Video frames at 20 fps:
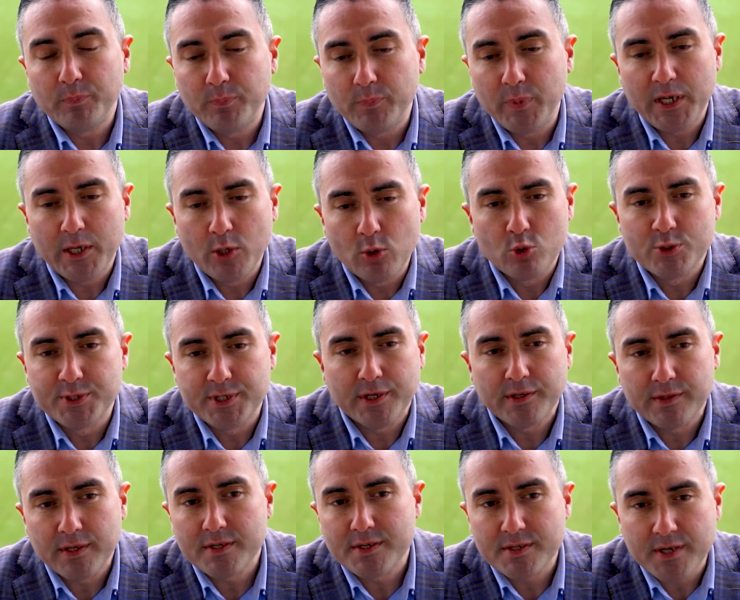be
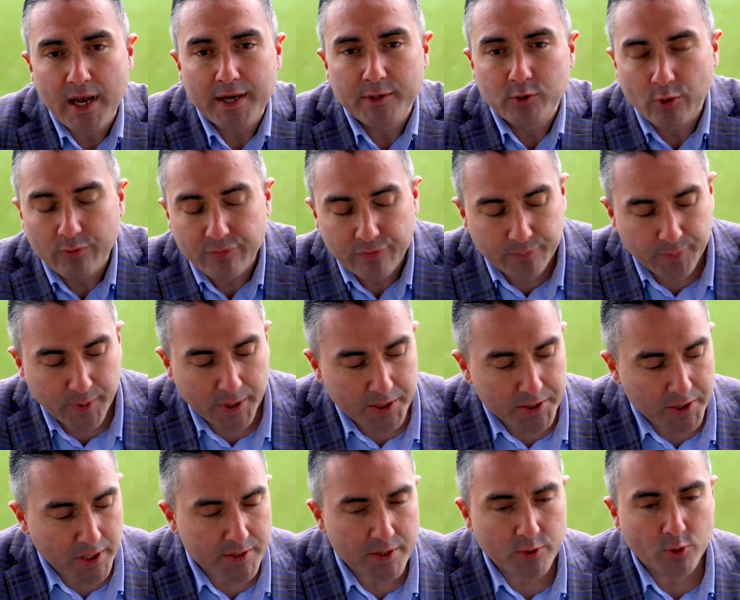using these kind of
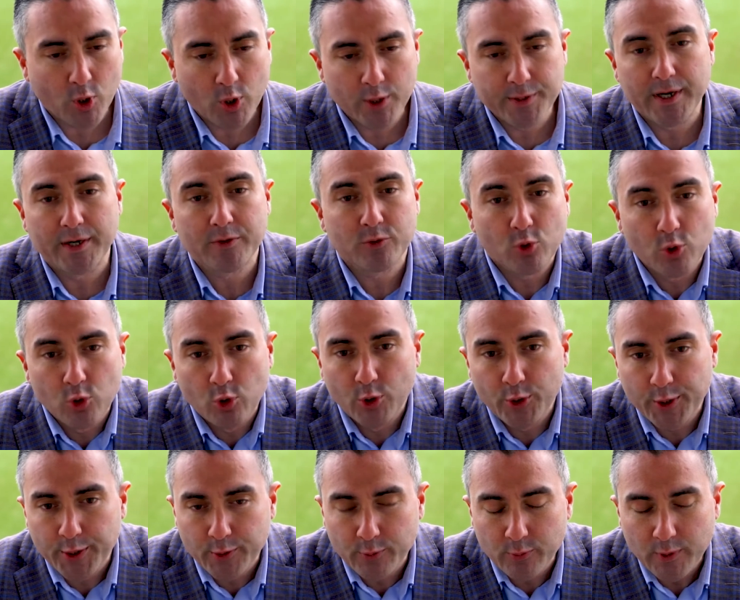pictures in order to
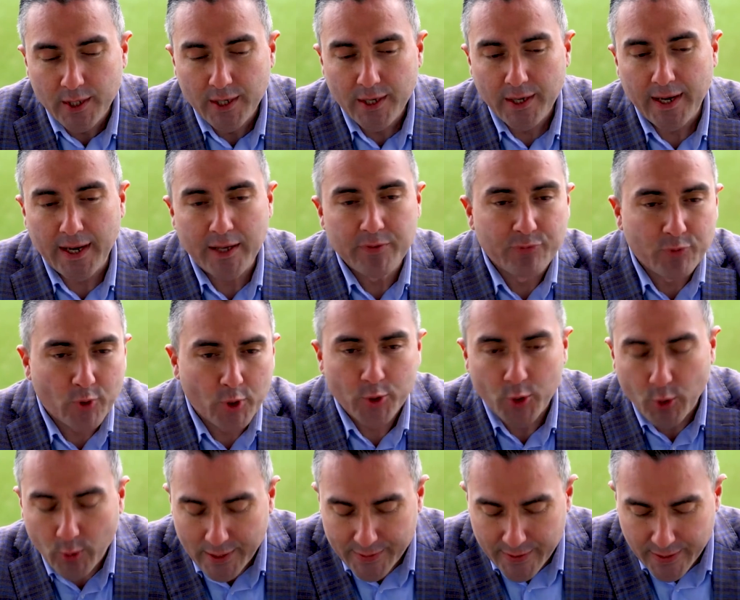lure you, and for
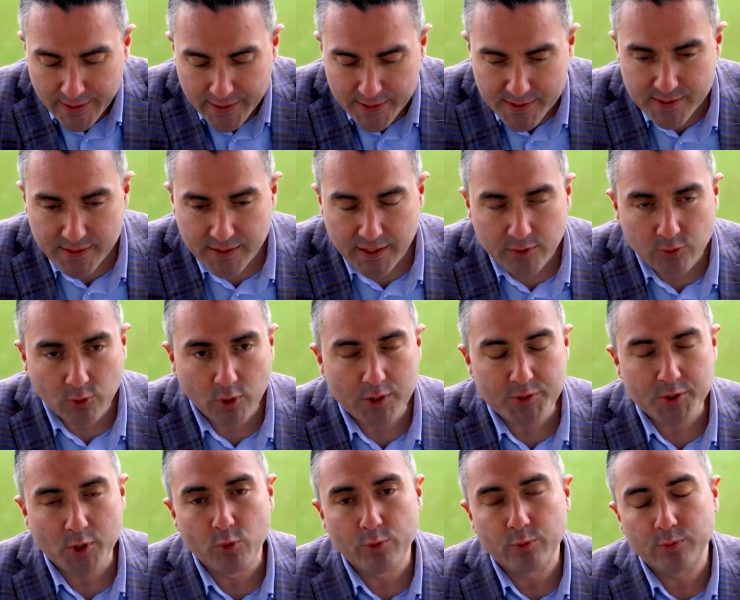no other reason at all.
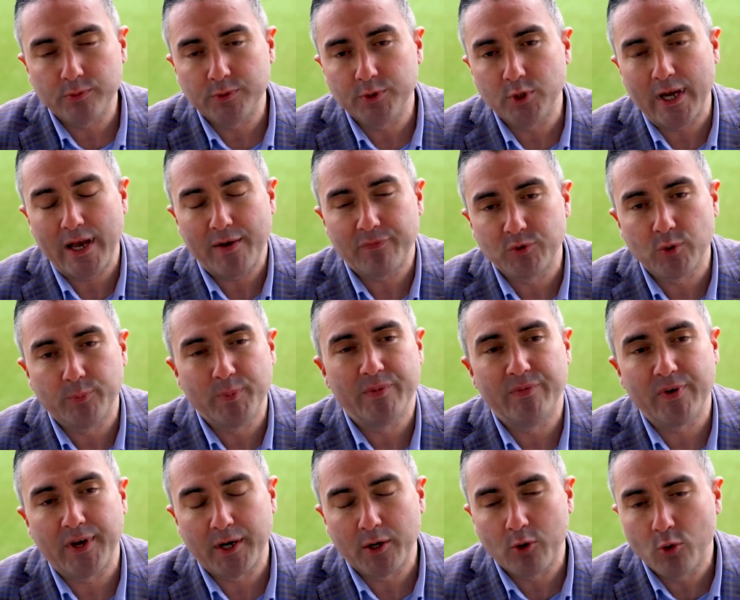So you have to be
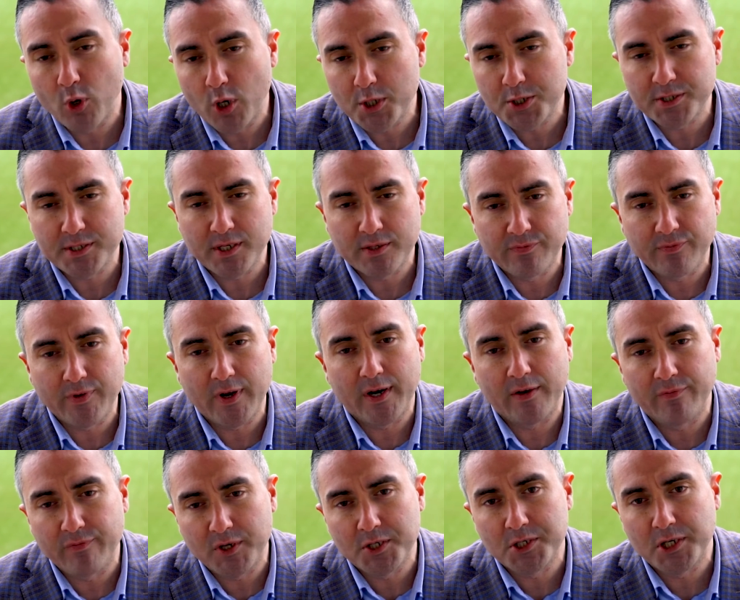very cautious and
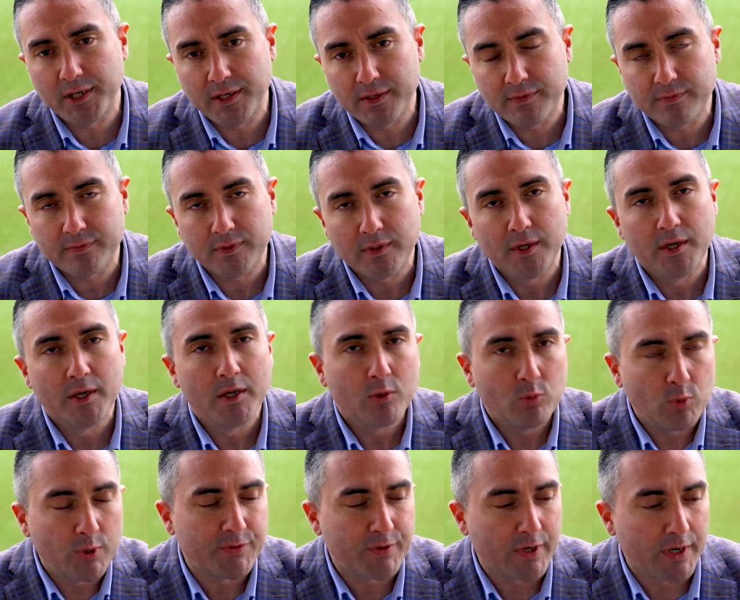very vigilant
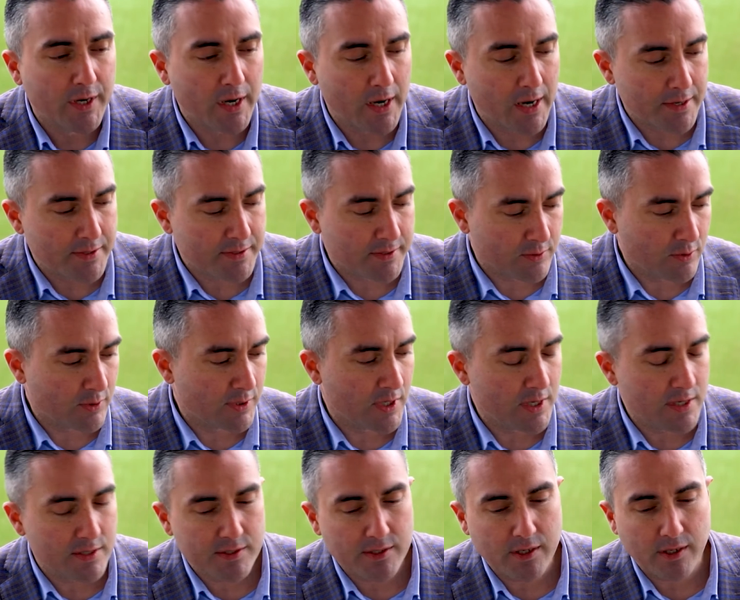with regards to
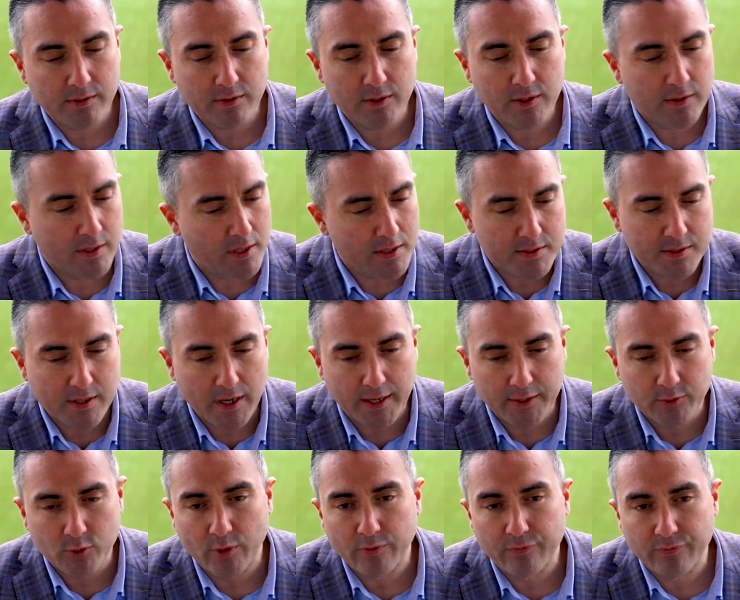these
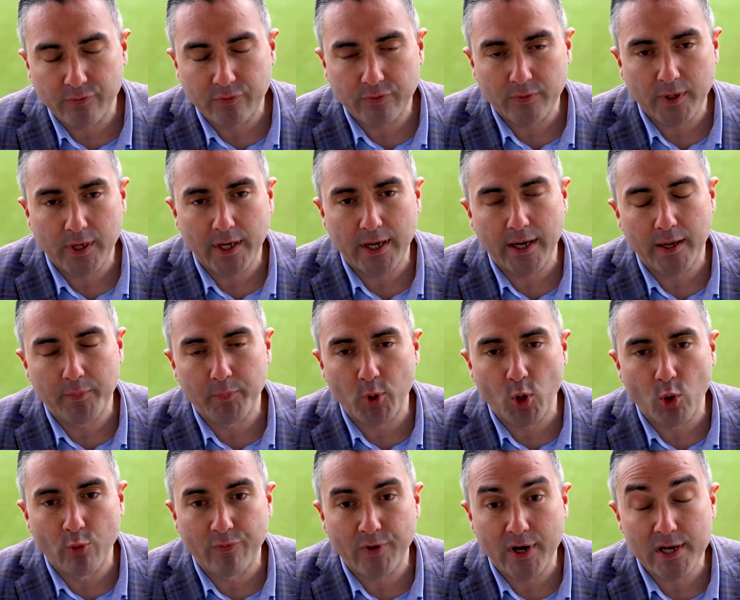kind of
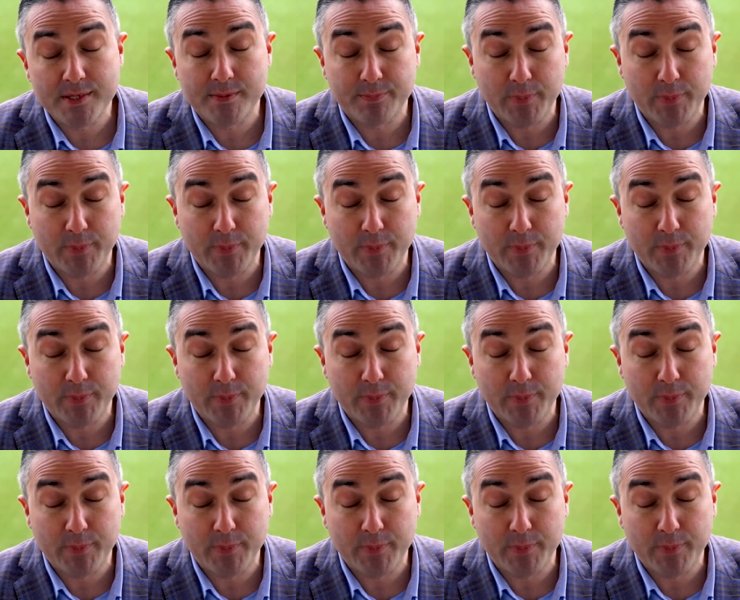profiles.